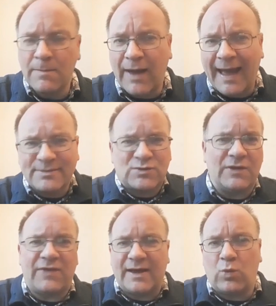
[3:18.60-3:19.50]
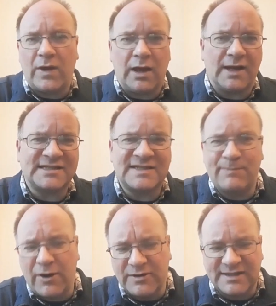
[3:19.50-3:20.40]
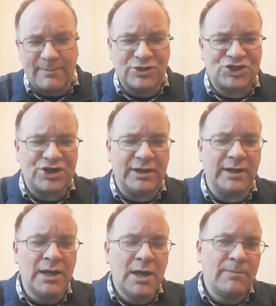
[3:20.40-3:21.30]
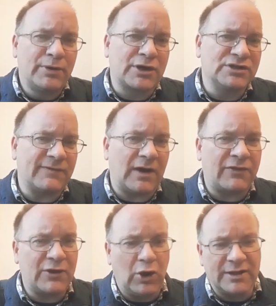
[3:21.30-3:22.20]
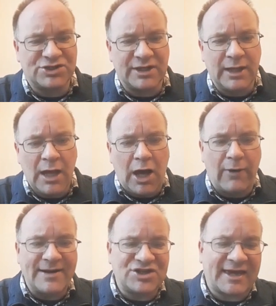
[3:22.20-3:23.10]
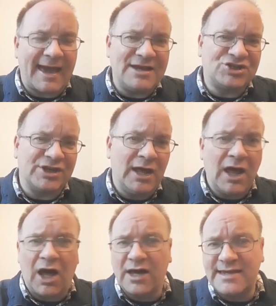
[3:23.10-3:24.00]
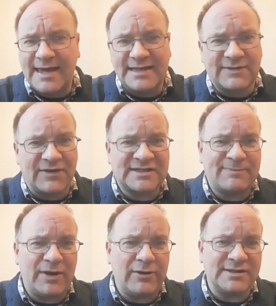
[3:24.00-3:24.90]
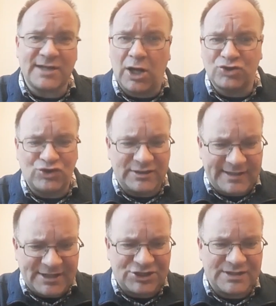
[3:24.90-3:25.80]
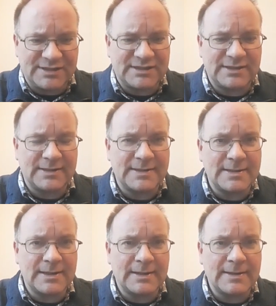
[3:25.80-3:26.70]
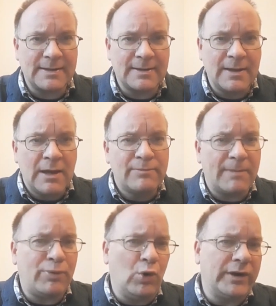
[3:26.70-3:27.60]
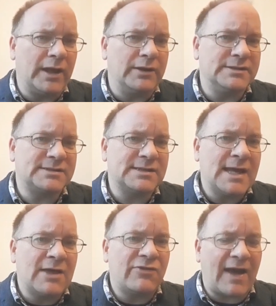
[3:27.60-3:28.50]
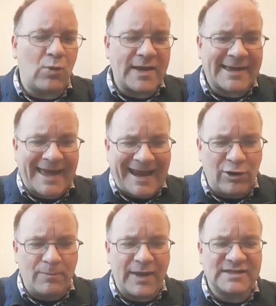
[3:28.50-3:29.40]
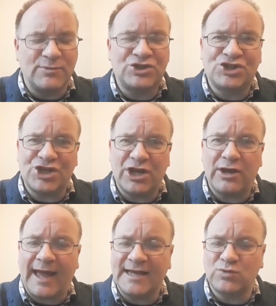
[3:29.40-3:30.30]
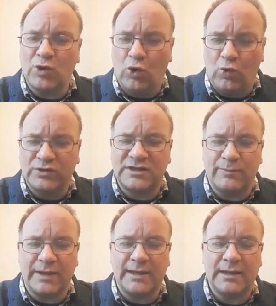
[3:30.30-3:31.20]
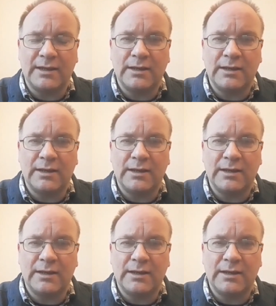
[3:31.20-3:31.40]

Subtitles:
Perhaps we think we are spiritually mature because of our theology, our education, our years of experience, our traditions. But Paul knows that we cannot be as mature as we ought to be